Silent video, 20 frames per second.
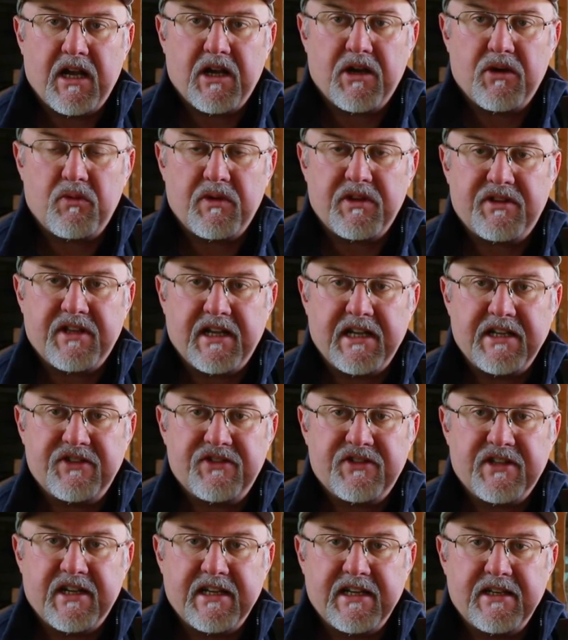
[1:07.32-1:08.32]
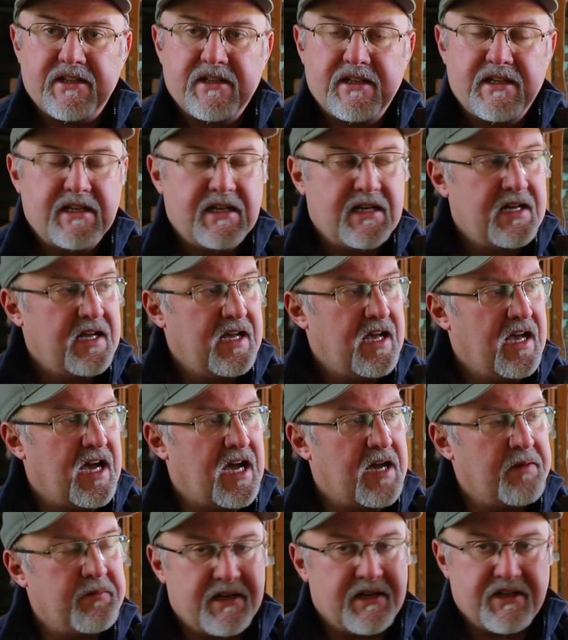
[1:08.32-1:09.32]
with Daystate,
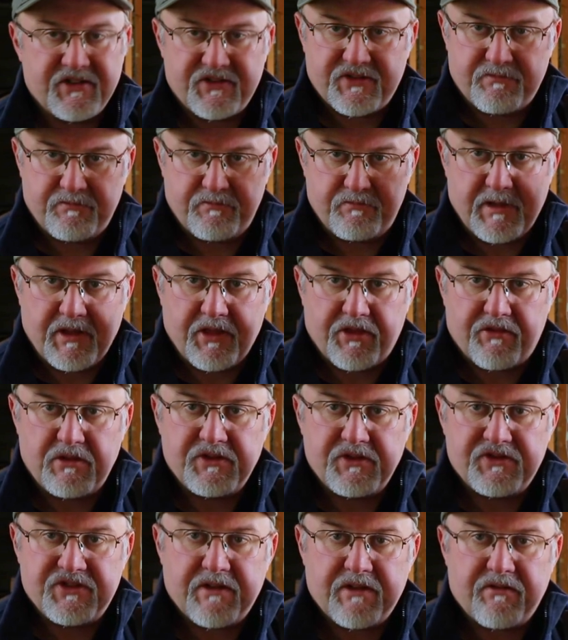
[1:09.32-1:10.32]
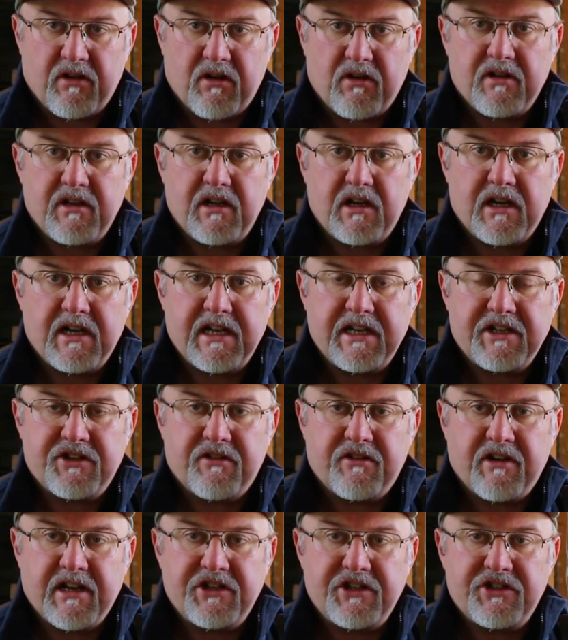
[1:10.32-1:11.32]
and it's been through several
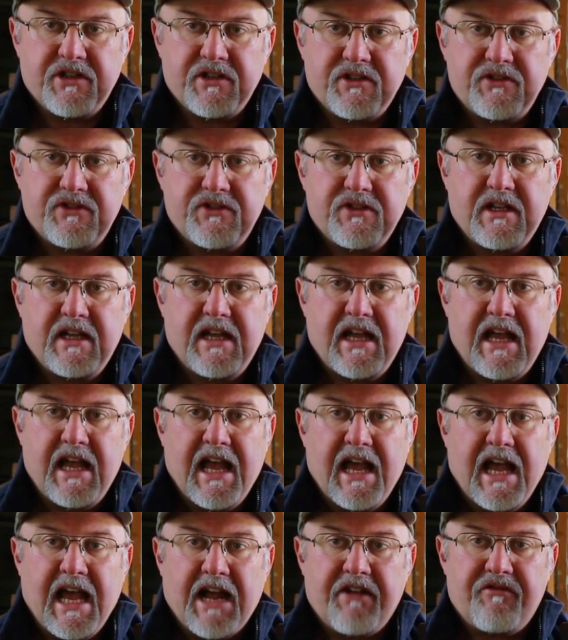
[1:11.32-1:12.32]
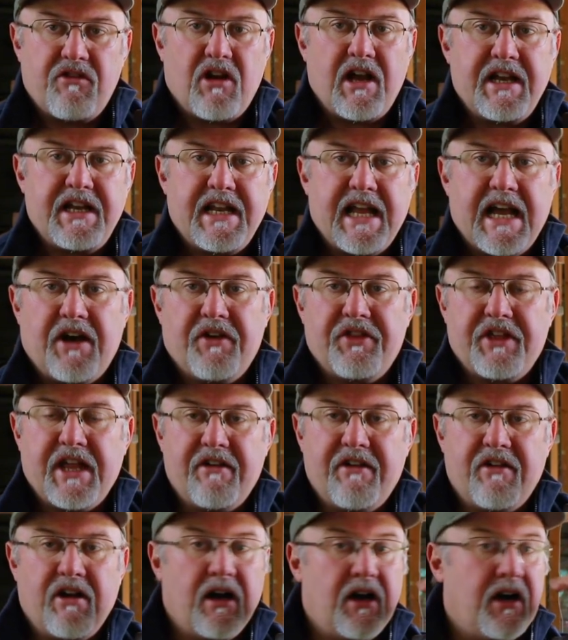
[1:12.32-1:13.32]
iterations. And right now
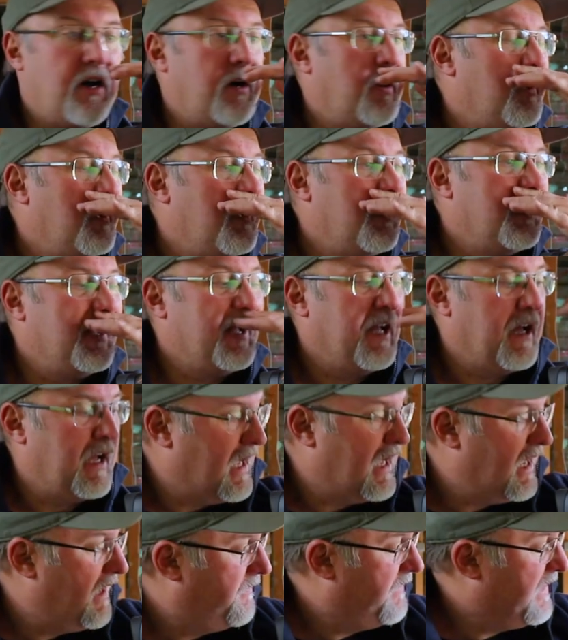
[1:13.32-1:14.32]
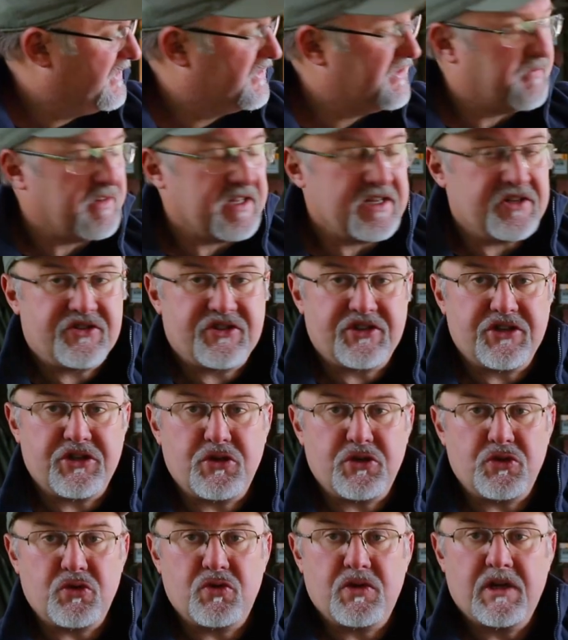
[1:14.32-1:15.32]
there are effectively
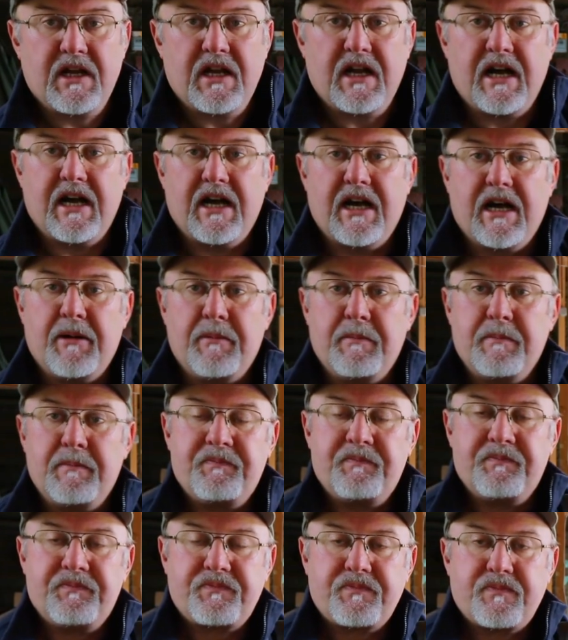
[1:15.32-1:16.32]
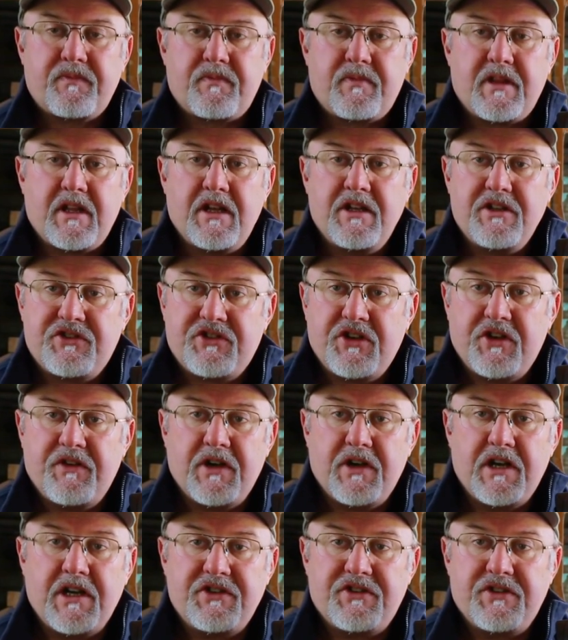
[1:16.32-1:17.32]
two
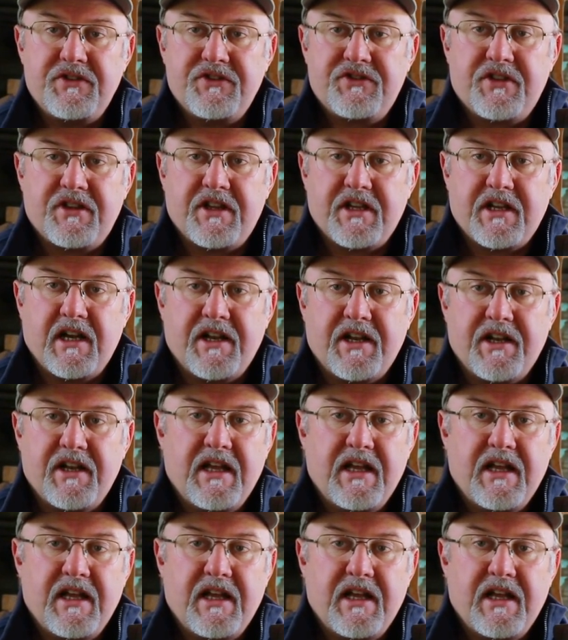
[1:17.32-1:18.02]
versions to the gun.